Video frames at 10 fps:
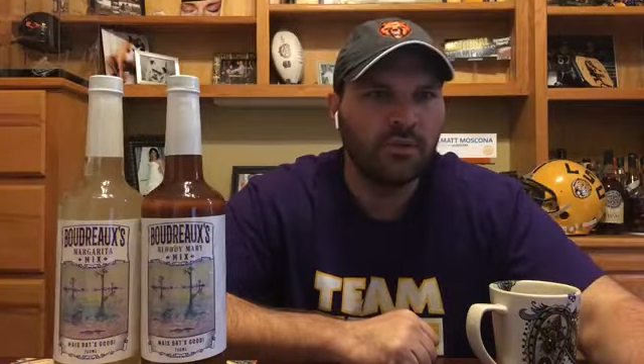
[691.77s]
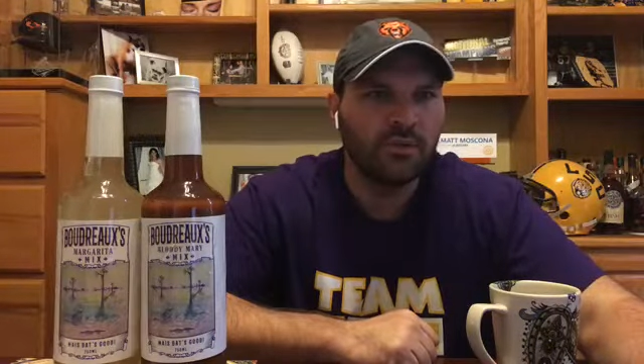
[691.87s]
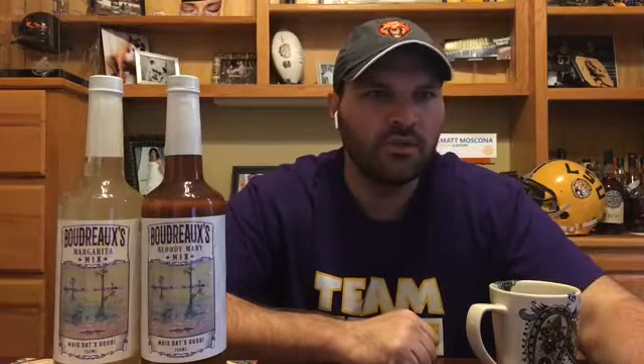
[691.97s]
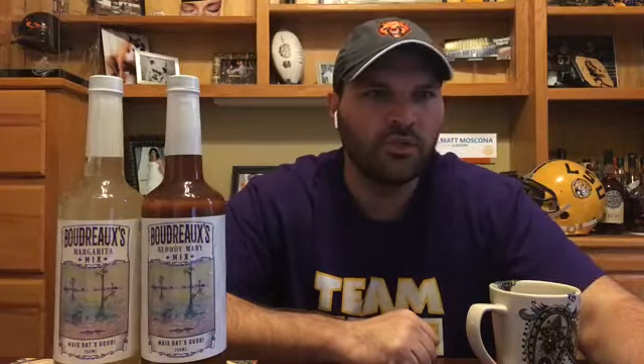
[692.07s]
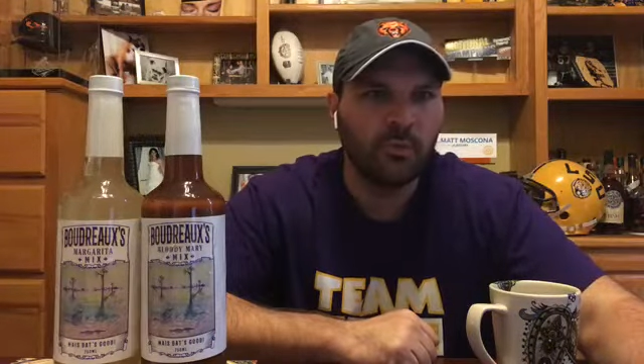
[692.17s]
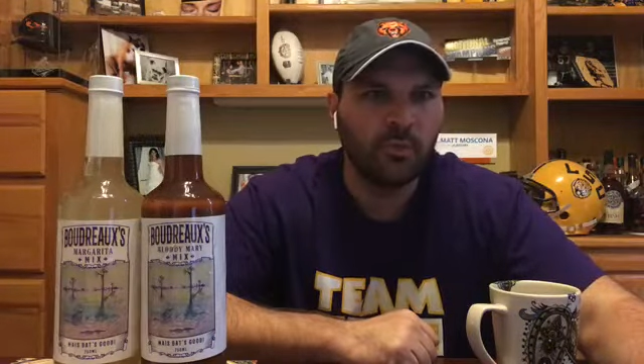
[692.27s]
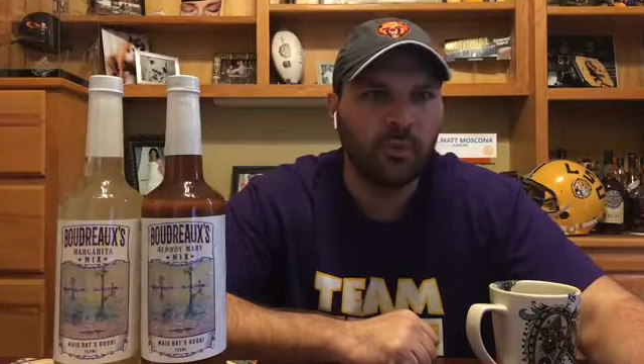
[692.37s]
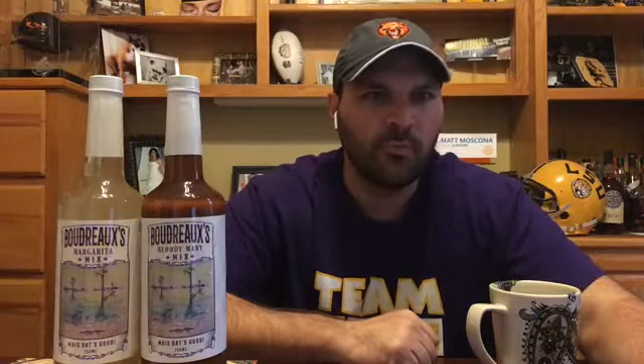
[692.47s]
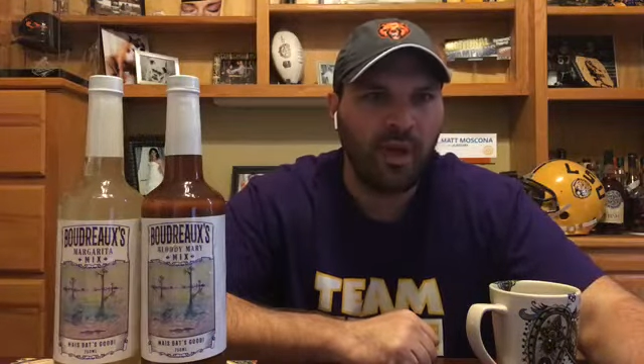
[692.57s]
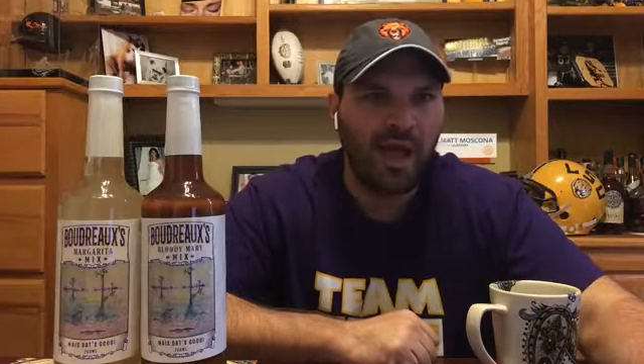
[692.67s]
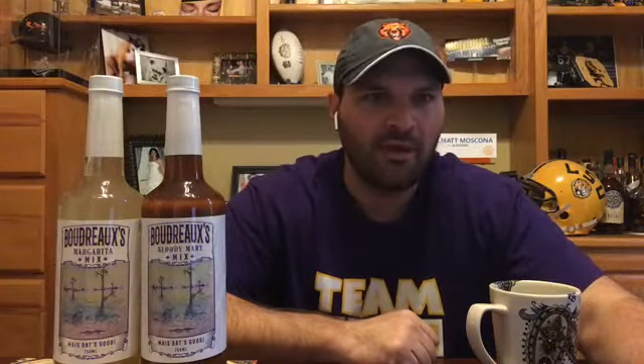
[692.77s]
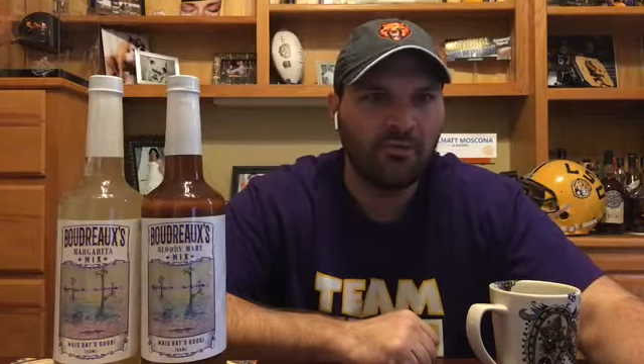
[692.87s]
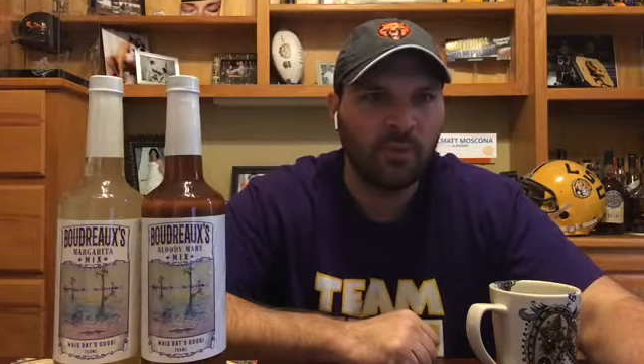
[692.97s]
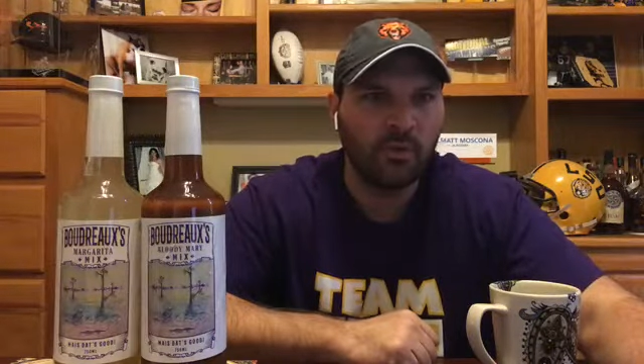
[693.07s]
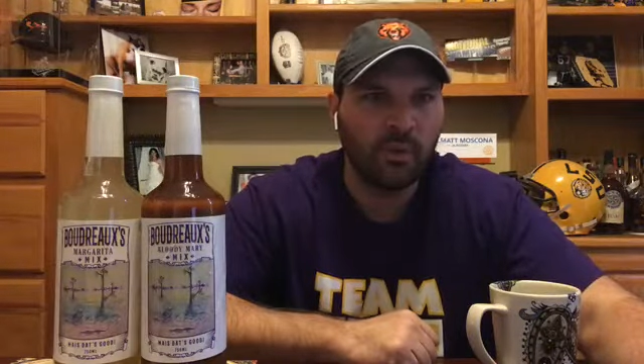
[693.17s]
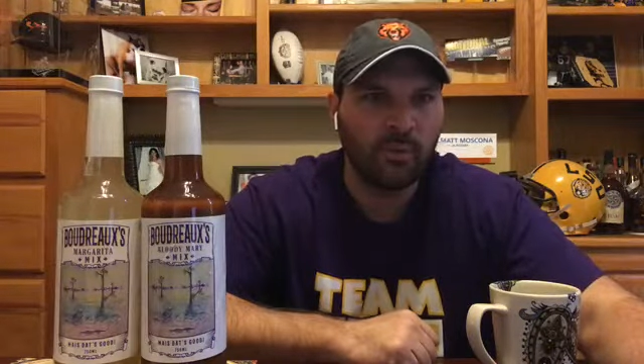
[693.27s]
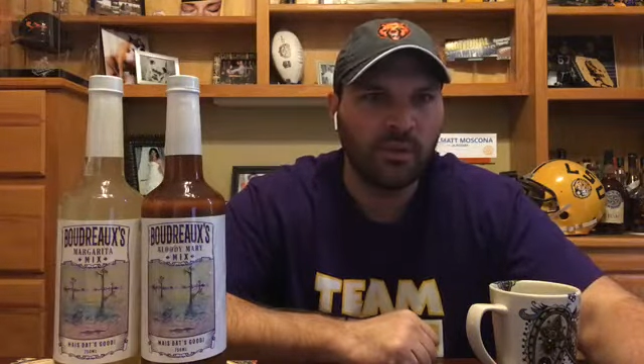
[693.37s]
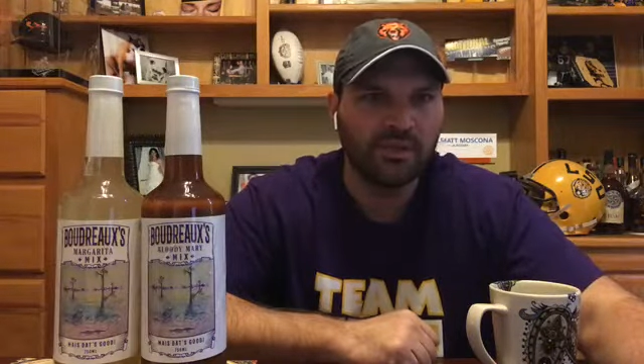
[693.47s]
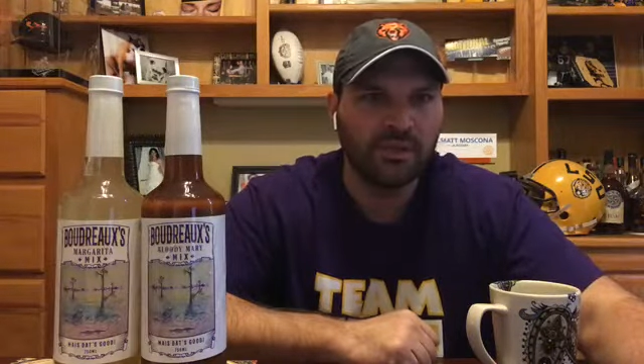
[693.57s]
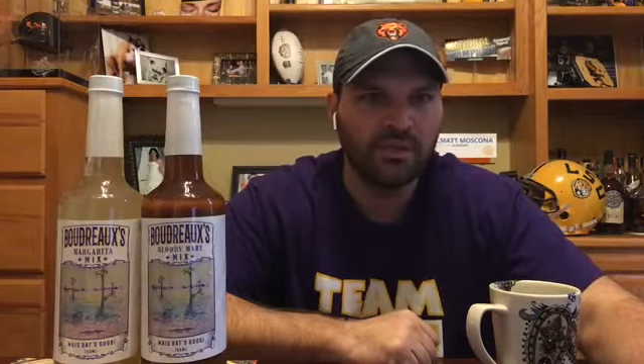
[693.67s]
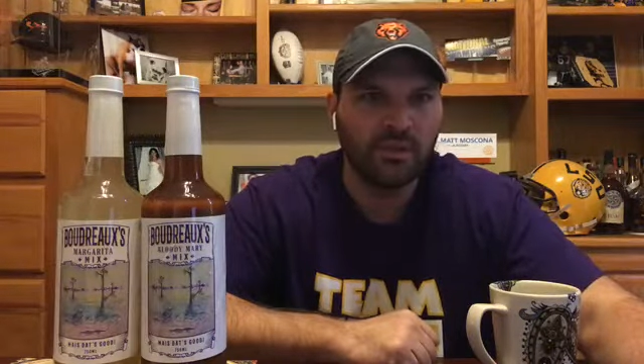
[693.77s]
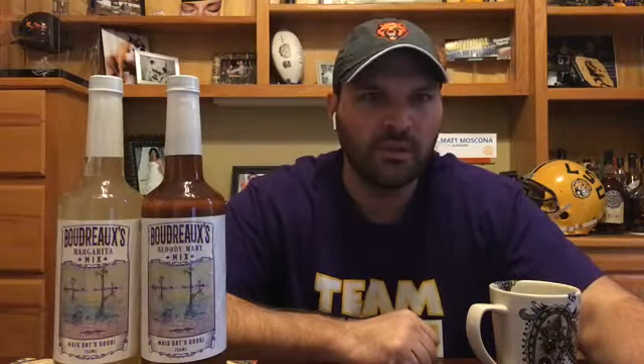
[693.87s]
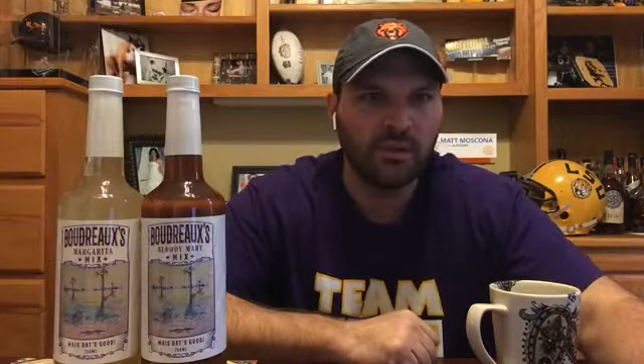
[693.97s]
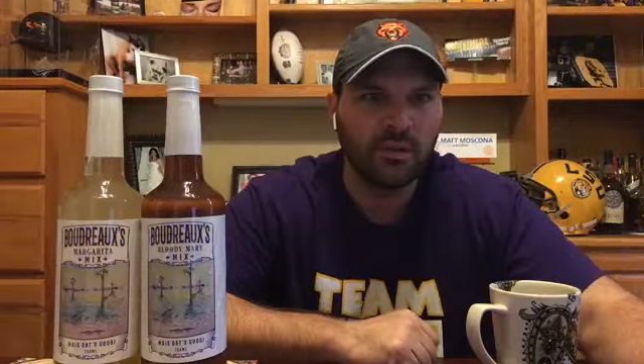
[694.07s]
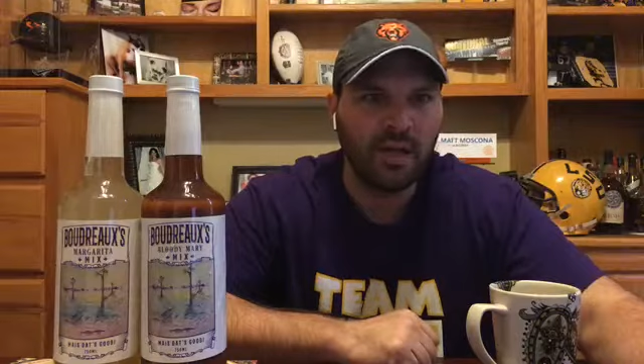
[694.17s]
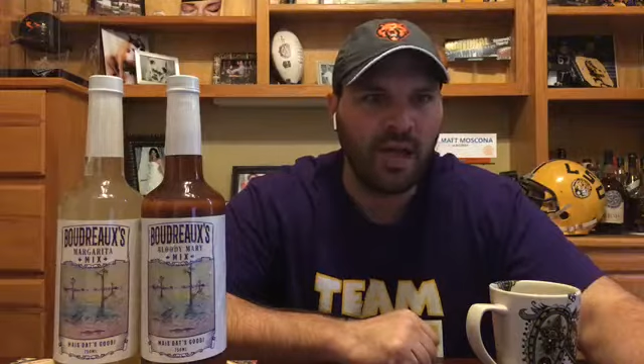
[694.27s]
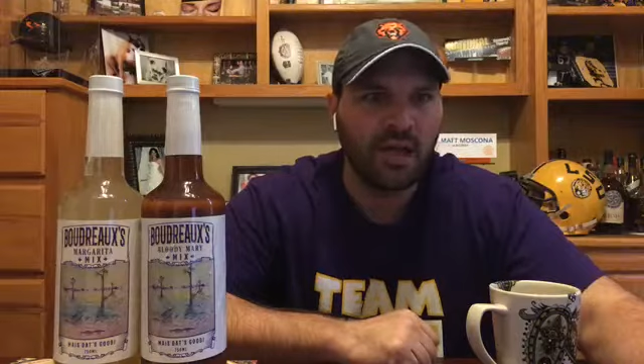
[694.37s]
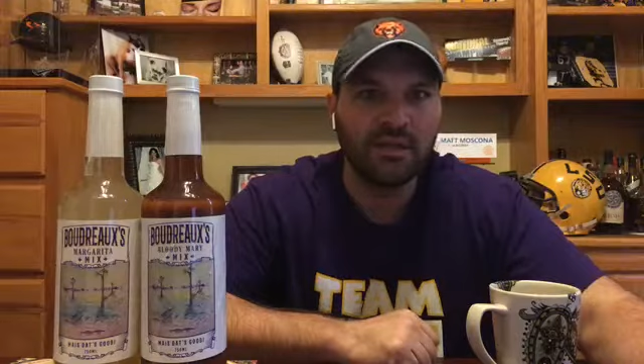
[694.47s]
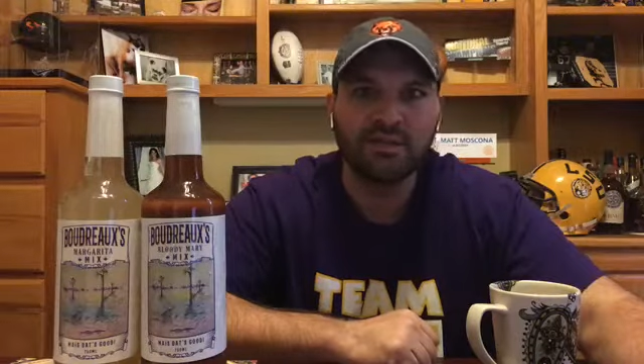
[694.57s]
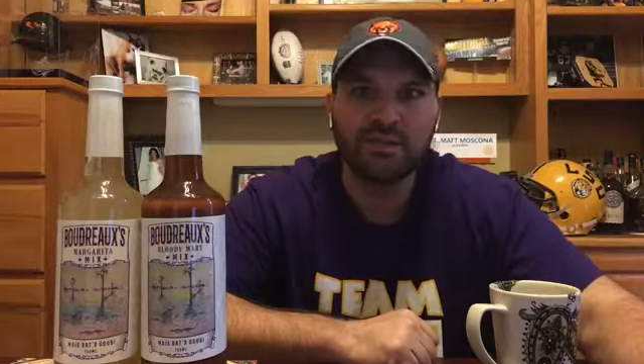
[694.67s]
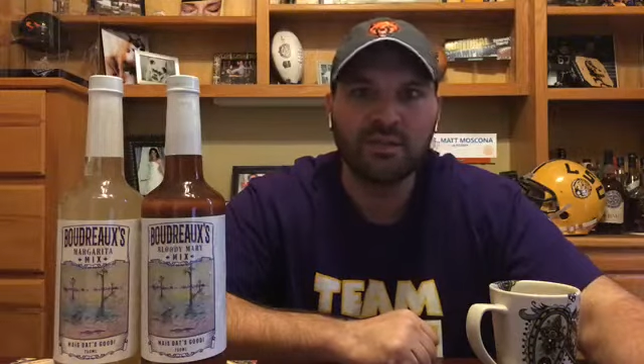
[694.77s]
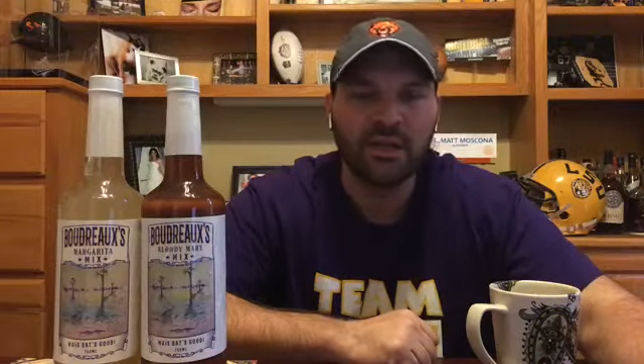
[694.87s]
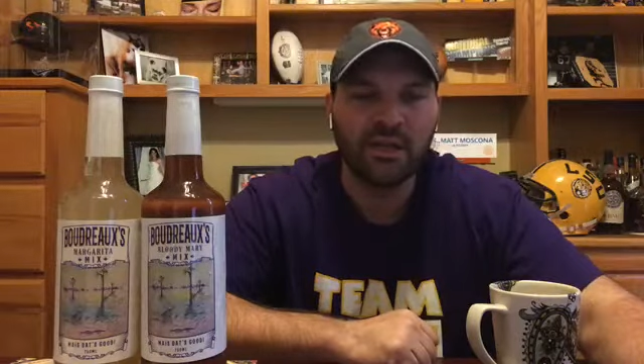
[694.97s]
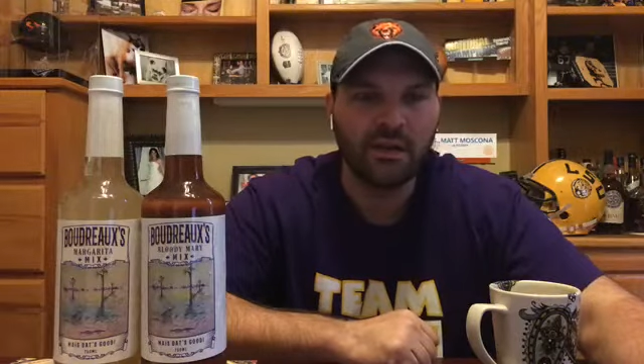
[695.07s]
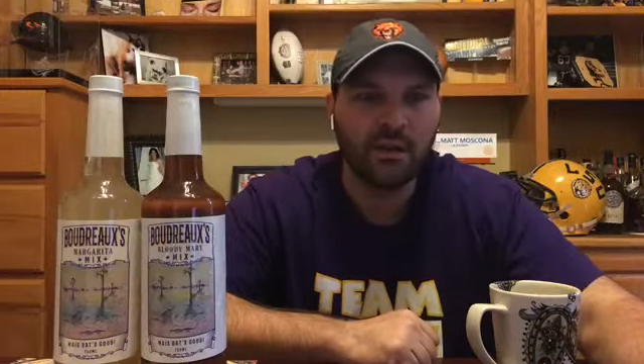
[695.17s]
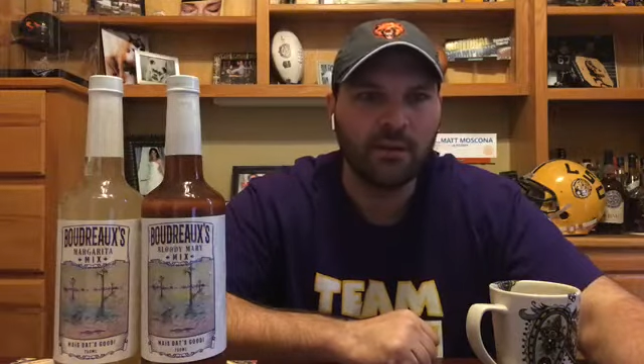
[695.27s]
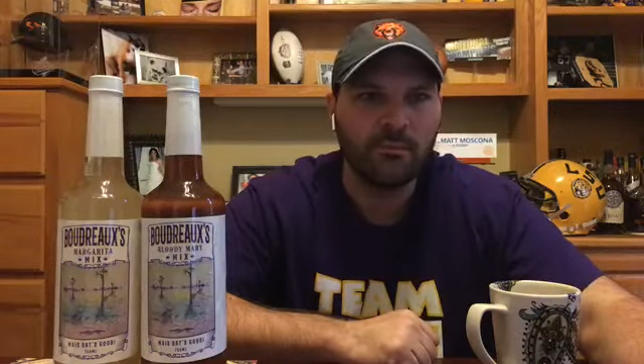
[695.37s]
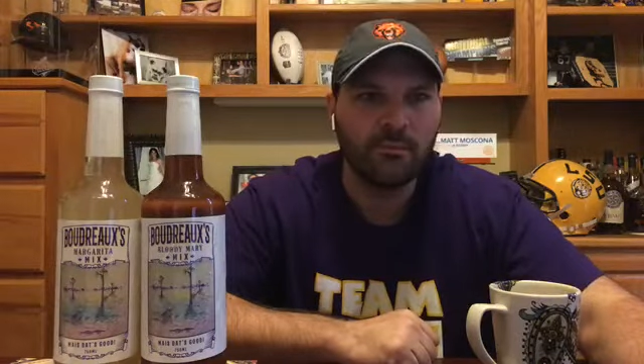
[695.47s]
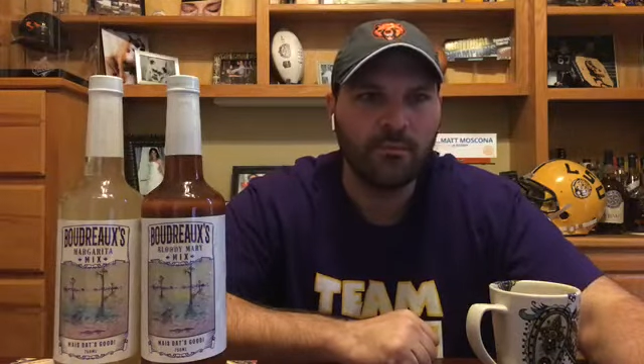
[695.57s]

super impactful when a president dies. Like, um,